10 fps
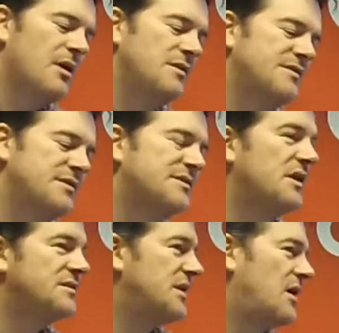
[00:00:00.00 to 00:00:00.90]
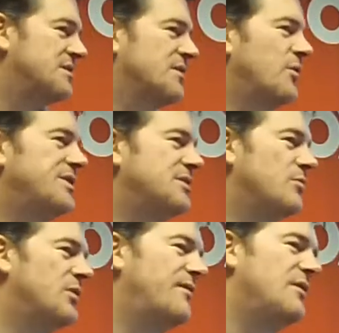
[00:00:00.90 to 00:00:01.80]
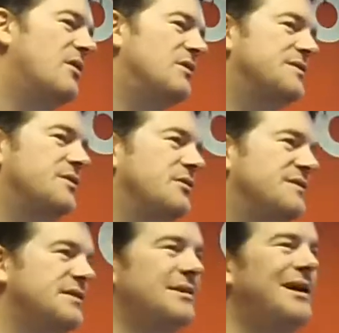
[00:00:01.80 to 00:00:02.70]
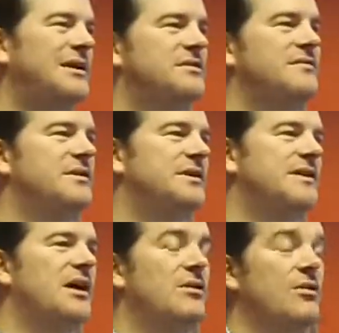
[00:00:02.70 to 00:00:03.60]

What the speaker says: So it starts to ask the question, well, if you're going to selectively, say on a